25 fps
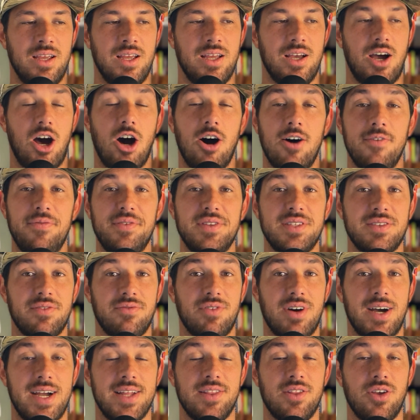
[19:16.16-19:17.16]
Offensive
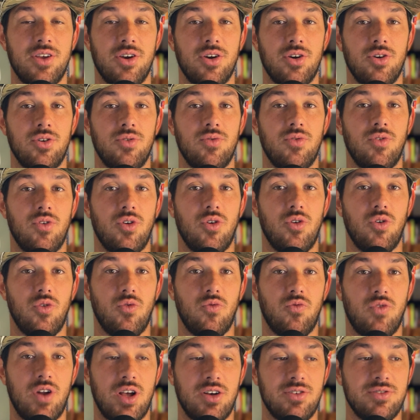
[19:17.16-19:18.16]
line, though,
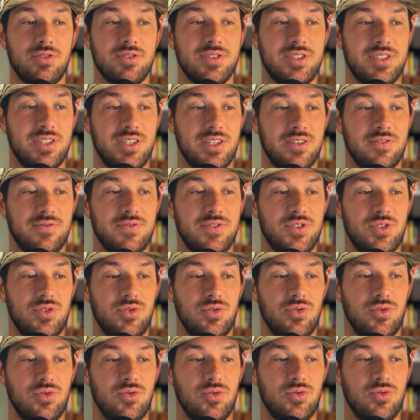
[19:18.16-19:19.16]
relative
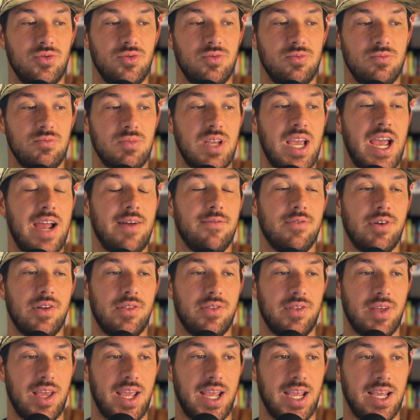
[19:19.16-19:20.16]
to
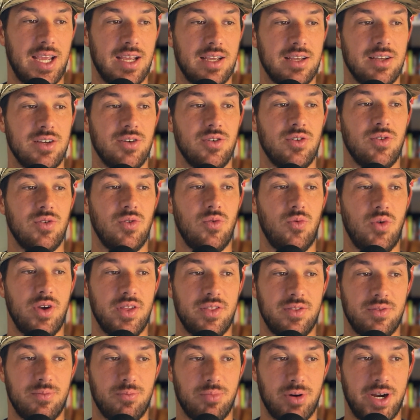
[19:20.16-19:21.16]
everything,
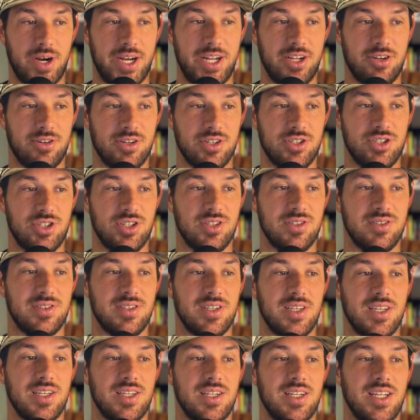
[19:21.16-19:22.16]
with Brady
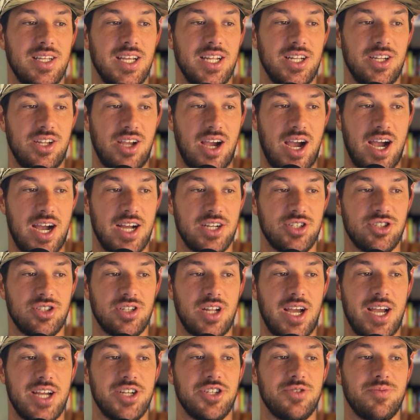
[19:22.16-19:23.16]
Christensen and Yash
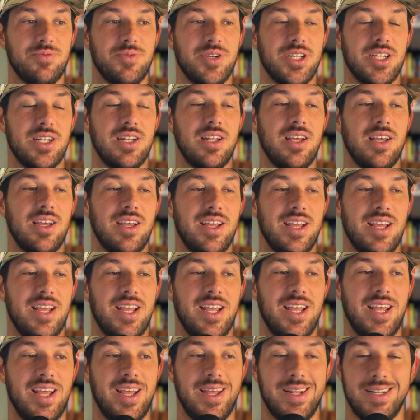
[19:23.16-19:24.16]
Nijman,
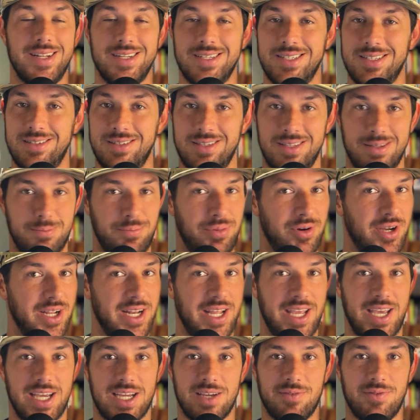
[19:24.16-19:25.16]
played
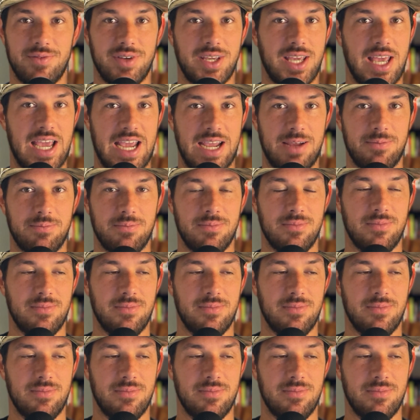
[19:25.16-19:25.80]
a heck of a game.